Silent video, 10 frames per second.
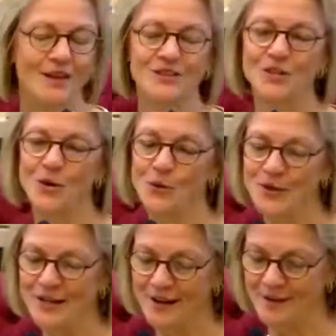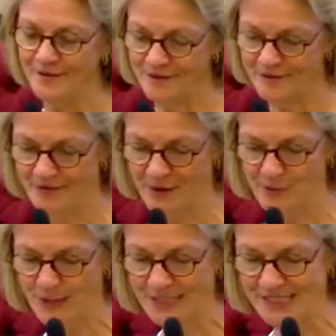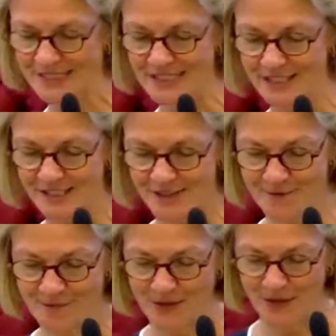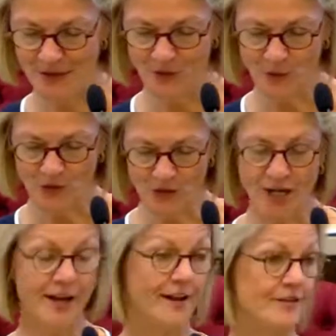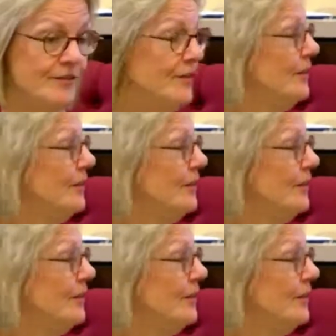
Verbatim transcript: So we have appendices, which have